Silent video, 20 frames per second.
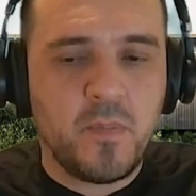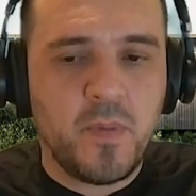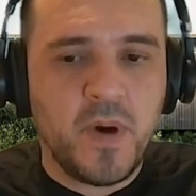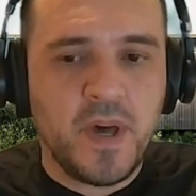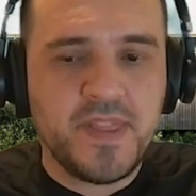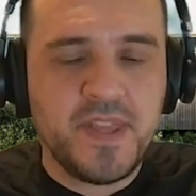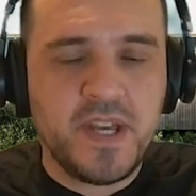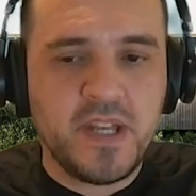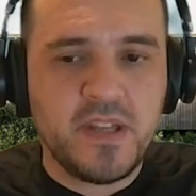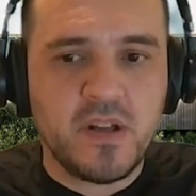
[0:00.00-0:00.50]

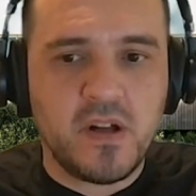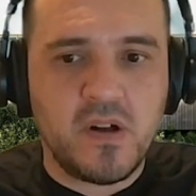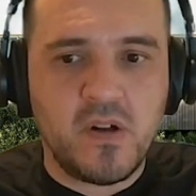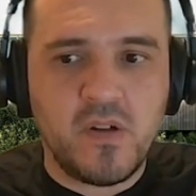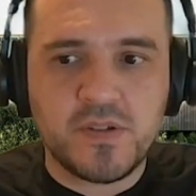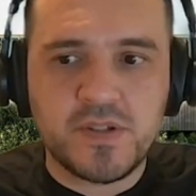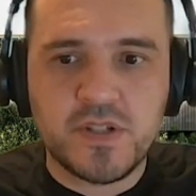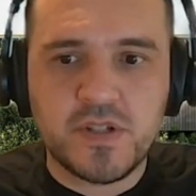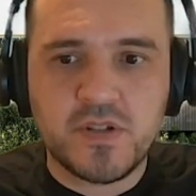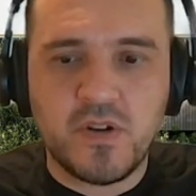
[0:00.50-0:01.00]
but then
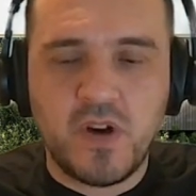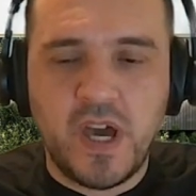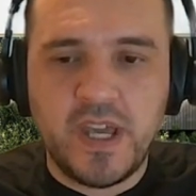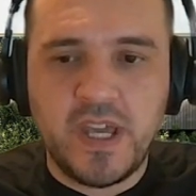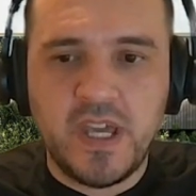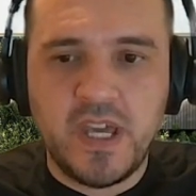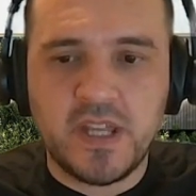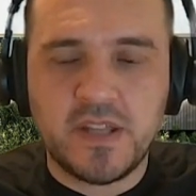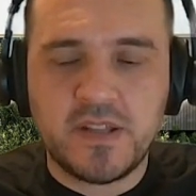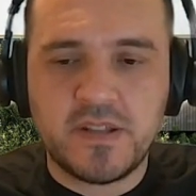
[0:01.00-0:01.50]
also
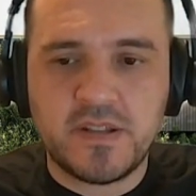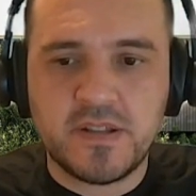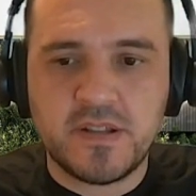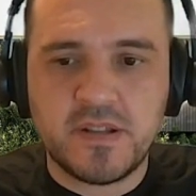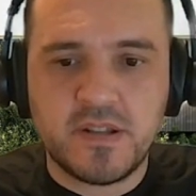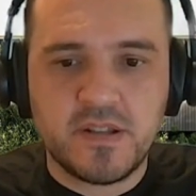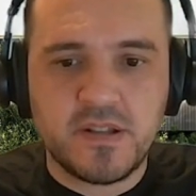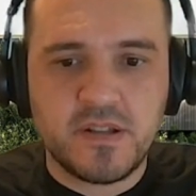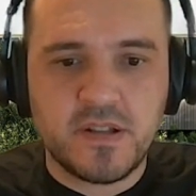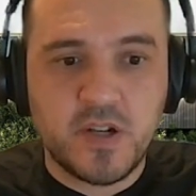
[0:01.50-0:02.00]
I get
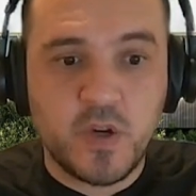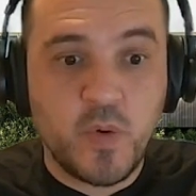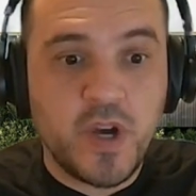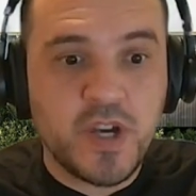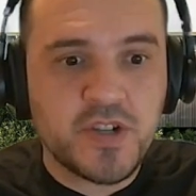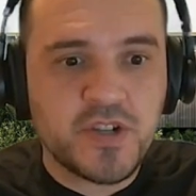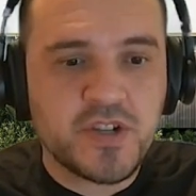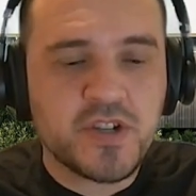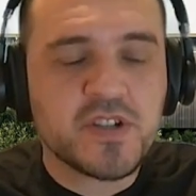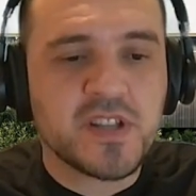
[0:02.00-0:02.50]

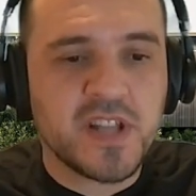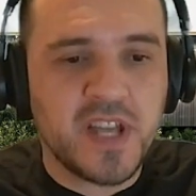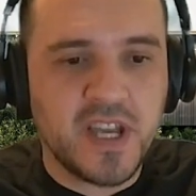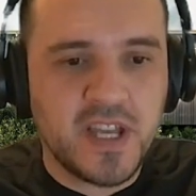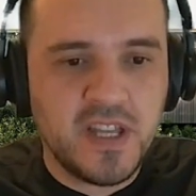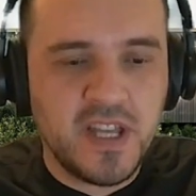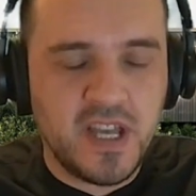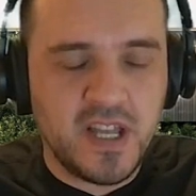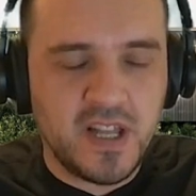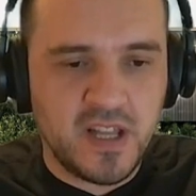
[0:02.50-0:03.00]
questions
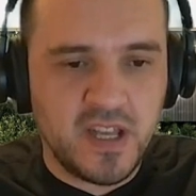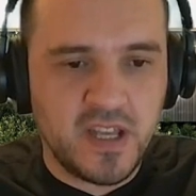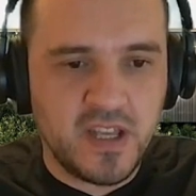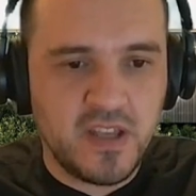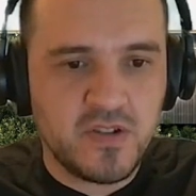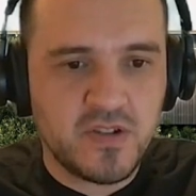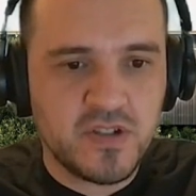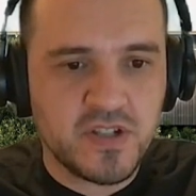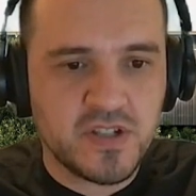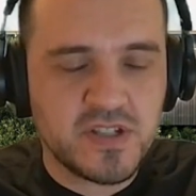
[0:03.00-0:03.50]
like that,
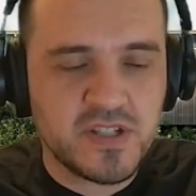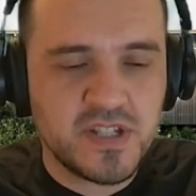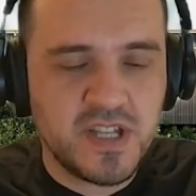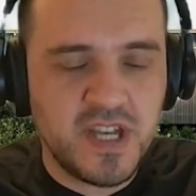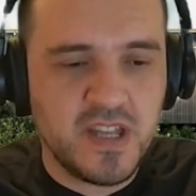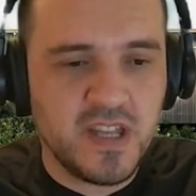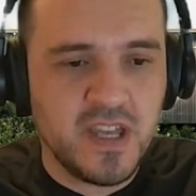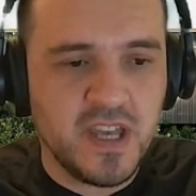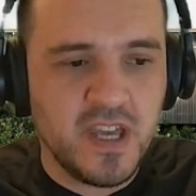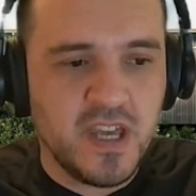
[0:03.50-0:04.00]
like you just
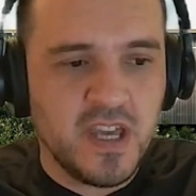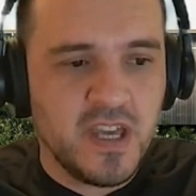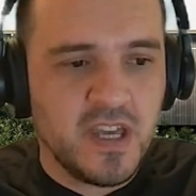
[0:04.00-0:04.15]
said,